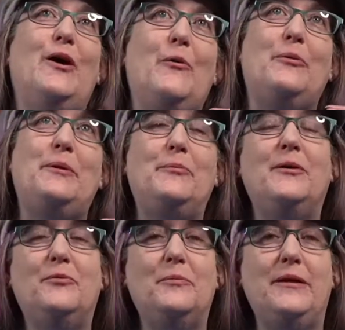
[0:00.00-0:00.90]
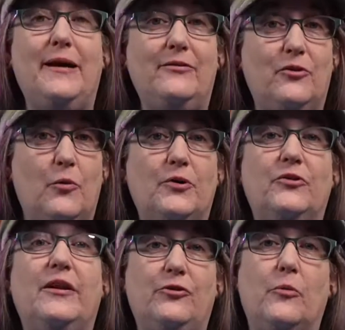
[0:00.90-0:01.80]
When people come to me to ask a
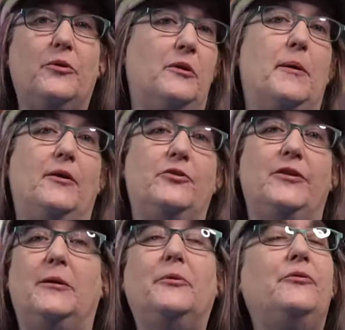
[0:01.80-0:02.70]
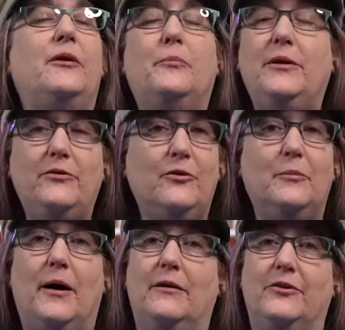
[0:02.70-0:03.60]
question, they start with an apology. And I'm always like, please don't
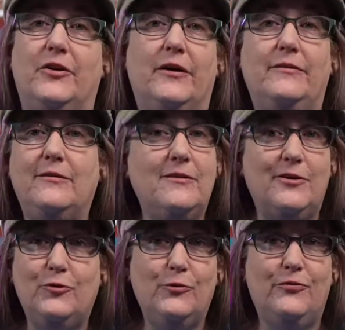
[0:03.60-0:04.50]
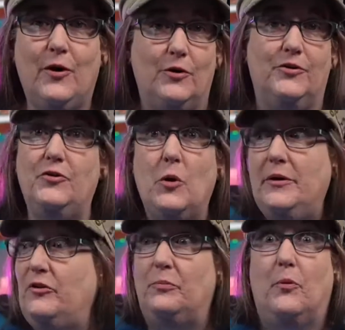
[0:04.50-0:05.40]
apologize. It's not your fault.
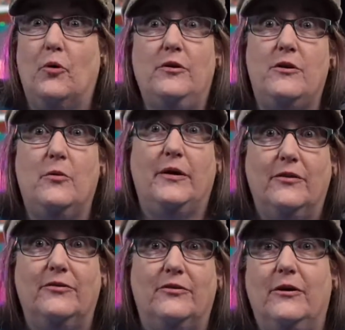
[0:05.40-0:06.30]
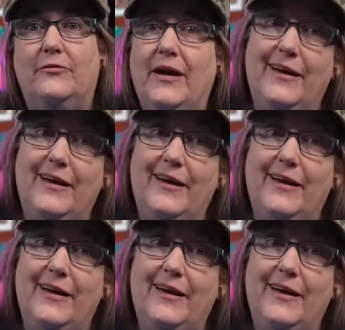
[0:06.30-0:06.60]
Nobody's born knowing this stuff.